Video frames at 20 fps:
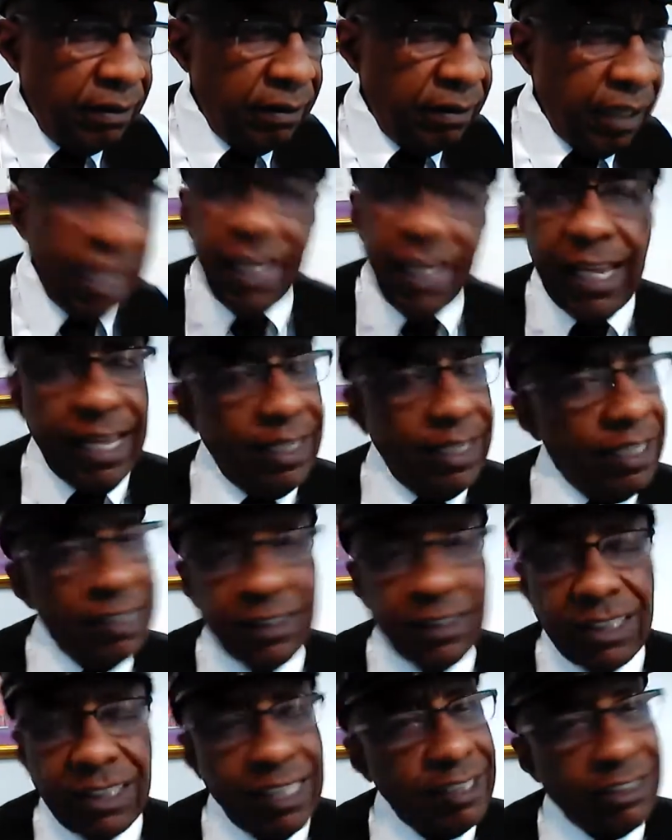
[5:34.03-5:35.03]
And
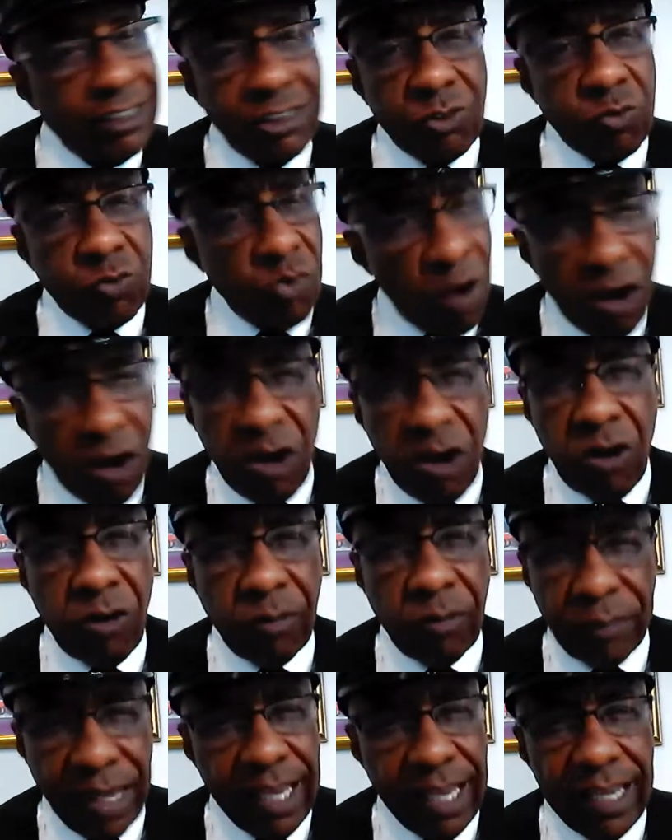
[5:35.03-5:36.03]
this is
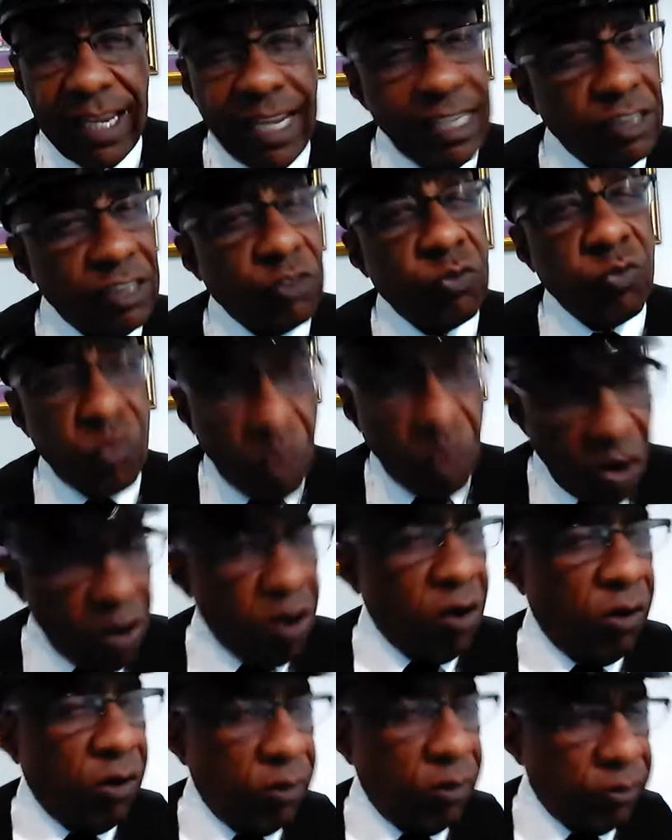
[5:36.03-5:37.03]
wrong, man. It's
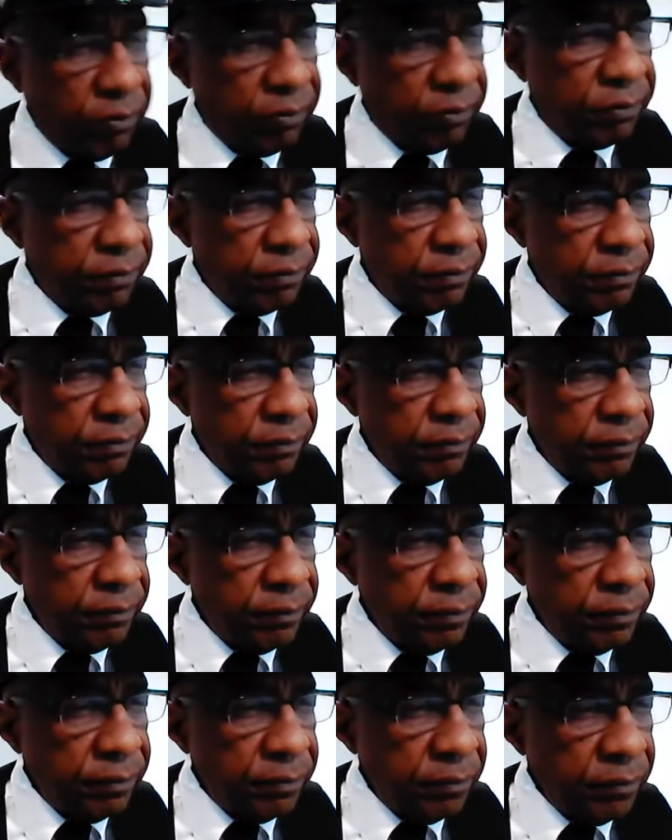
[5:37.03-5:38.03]
wrong.
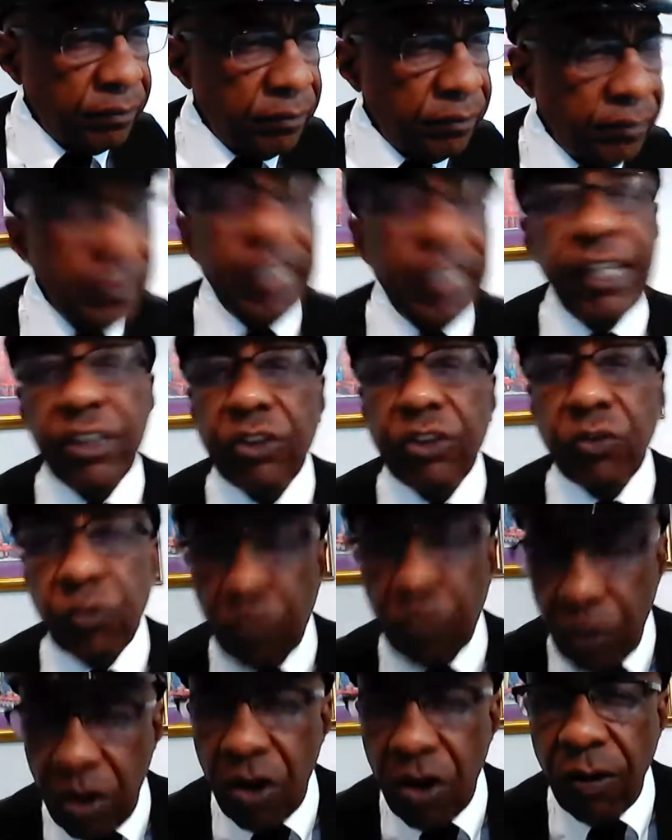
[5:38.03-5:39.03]
It's
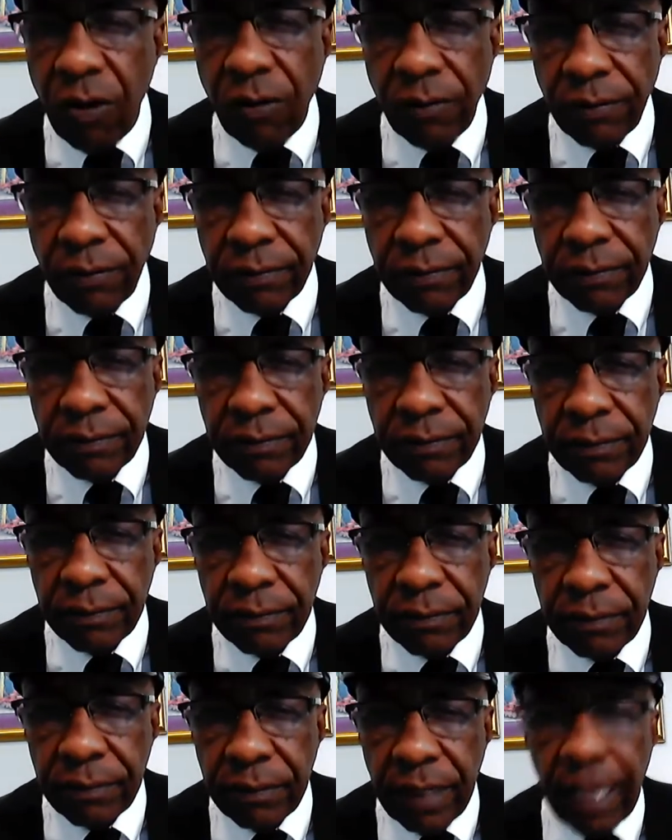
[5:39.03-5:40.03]
wrong.
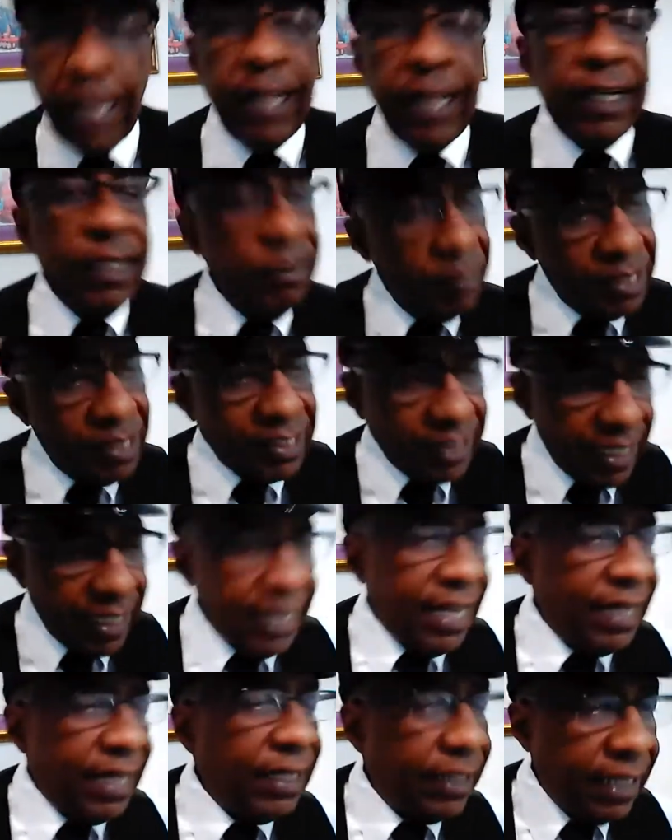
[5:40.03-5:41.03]
Let me say
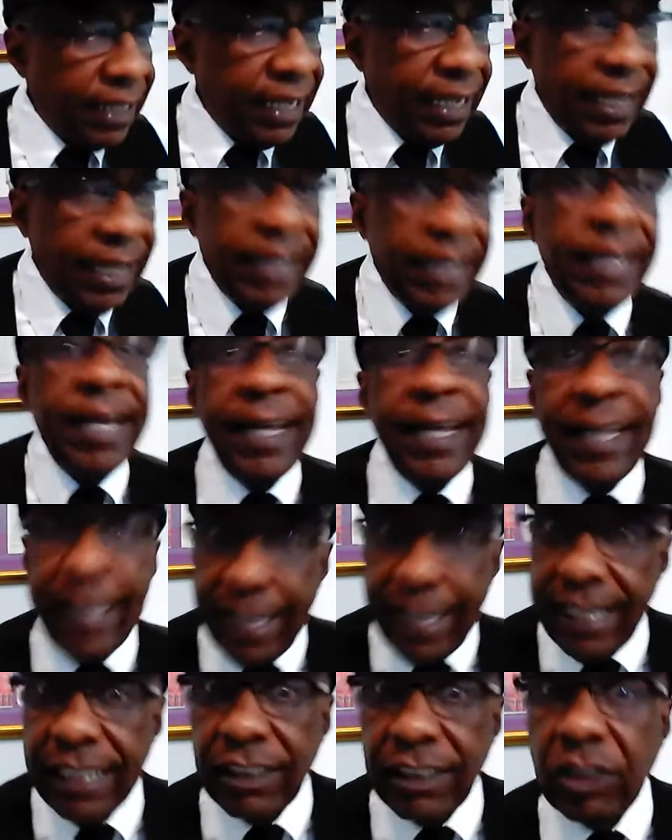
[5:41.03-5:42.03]
that again.
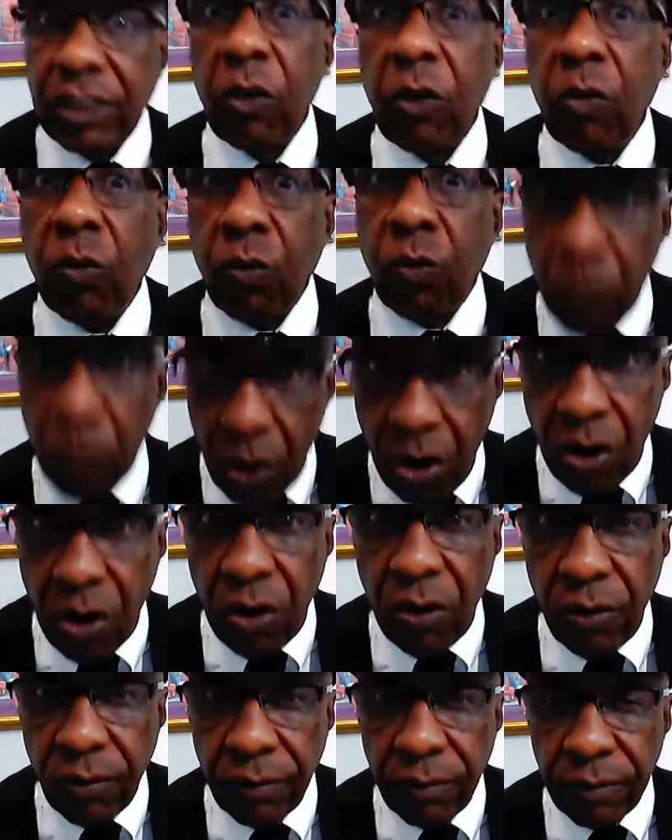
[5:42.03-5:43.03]
It's
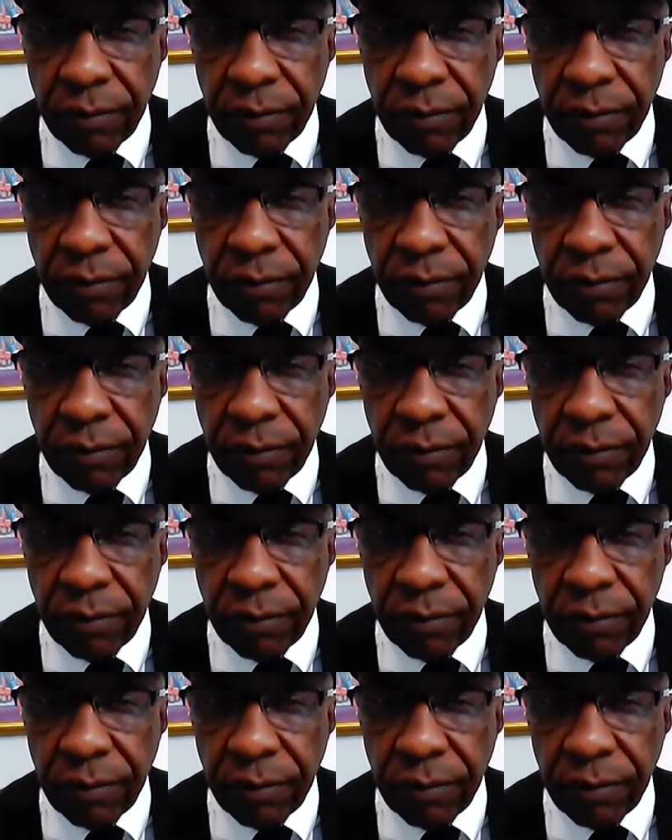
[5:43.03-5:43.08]
wrong.